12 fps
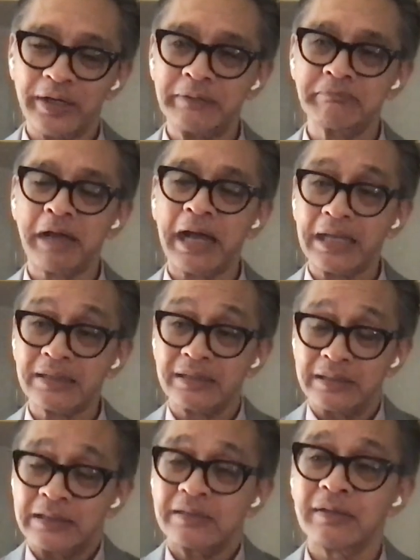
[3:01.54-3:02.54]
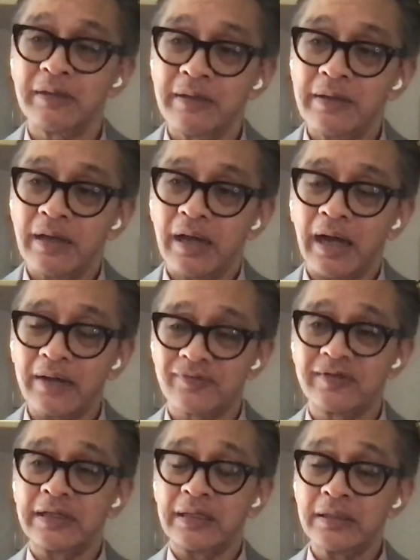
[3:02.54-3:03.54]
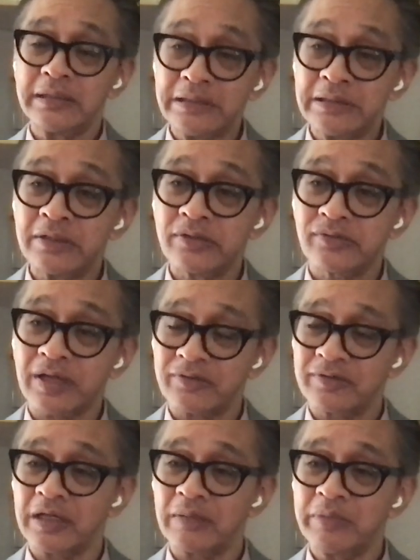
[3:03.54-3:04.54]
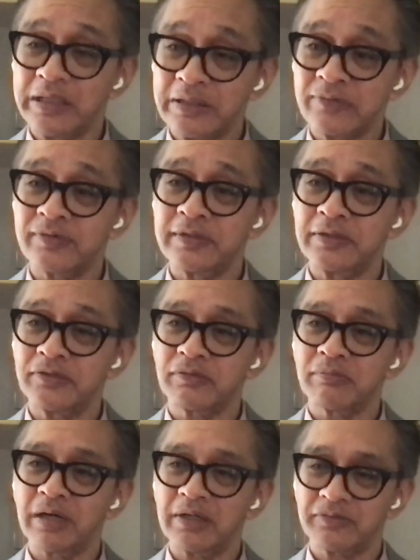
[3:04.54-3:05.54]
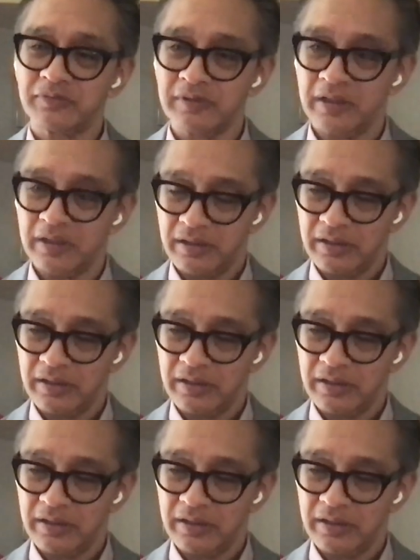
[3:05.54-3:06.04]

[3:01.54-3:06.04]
when I think ASEAN leaders, ASEAN ministers must